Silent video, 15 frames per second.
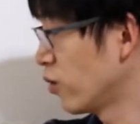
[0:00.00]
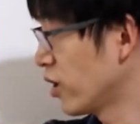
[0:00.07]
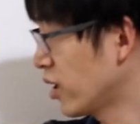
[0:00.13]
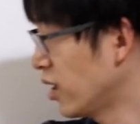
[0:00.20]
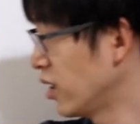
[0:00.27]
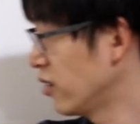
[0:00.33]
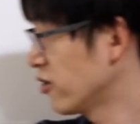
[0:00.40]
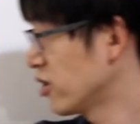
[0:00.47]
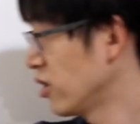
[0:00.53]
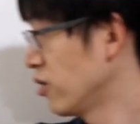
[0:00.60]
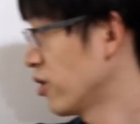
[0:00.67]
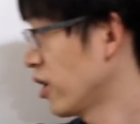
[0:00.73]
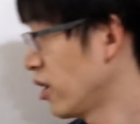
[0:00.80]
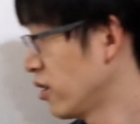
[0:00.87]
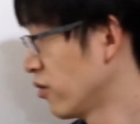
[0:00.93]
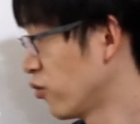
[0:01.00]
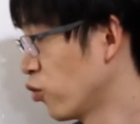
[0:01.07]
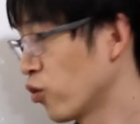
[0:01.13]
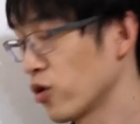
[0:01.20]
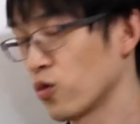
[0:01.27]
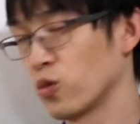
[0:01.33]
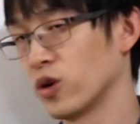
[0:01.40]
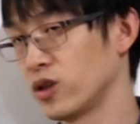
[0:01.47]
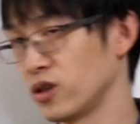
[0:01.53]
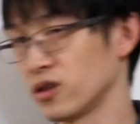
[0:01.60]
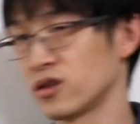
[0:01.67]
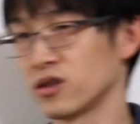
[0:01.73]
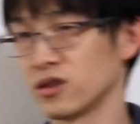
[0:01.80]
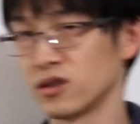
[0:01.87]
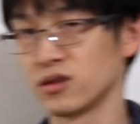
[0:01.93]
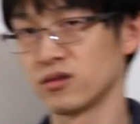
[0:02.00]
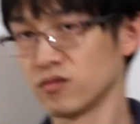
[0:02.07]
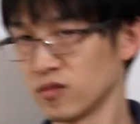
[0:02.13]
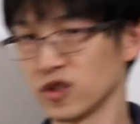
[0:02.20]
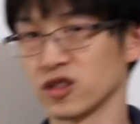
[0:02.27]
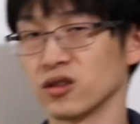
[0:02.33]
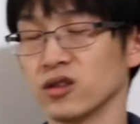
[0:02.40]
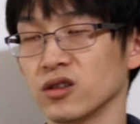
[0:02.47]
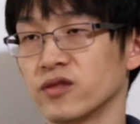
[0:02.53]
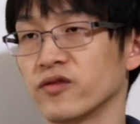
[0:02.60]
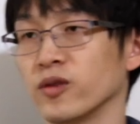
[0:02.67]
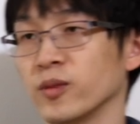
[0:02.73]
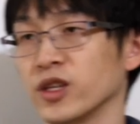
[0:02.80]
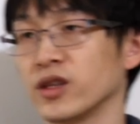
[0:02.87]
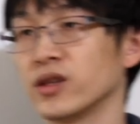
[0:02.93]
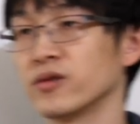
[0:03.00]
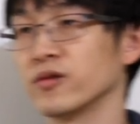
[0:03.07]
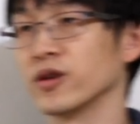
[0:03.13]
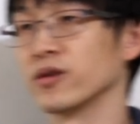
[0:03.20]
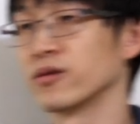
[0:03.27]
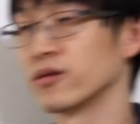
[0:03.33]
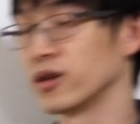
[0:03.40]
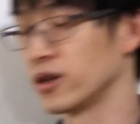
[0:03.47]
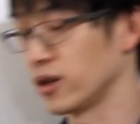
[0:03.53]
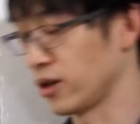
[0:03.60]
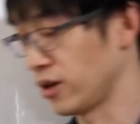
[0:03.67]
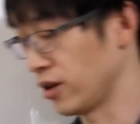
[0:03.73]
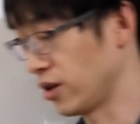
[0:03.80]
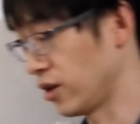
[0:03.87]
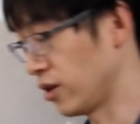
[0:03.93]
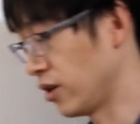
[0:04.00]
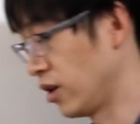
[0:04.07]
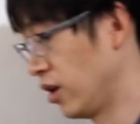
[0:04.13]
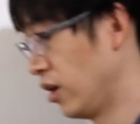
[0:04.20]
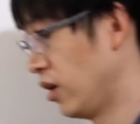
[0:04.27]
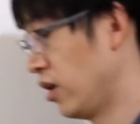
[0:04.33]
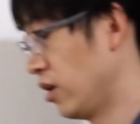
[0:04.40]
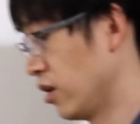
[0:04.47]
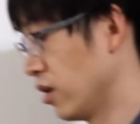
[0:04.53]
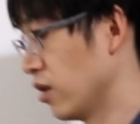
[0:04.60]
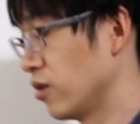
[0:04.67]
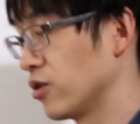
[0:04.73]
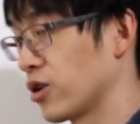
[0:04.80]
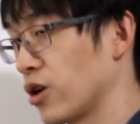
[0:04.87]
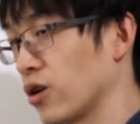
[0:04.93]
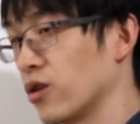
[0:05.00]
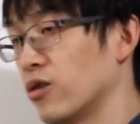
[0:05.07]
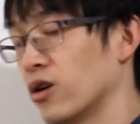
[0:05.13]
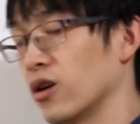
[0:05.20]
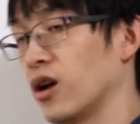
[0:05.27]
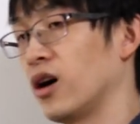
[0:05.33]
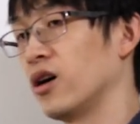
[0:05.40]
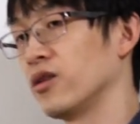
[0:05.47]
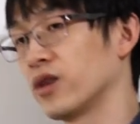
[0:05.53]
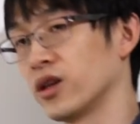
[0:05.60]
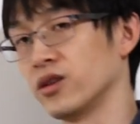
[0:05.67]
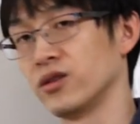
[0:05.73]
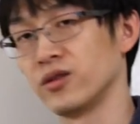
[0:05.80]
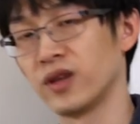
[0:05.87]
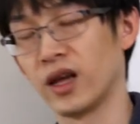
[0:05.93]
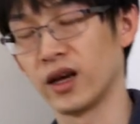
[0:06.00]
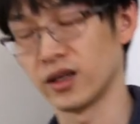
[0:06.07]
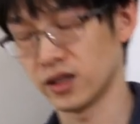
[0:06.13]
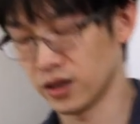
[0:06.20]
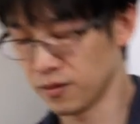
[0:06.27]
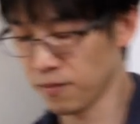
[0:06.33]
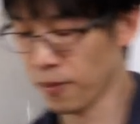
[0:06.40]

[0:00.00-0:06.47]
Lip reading: we kind of say, okay, the fourth one is just a search for material, right? And then you can go online, you can do that.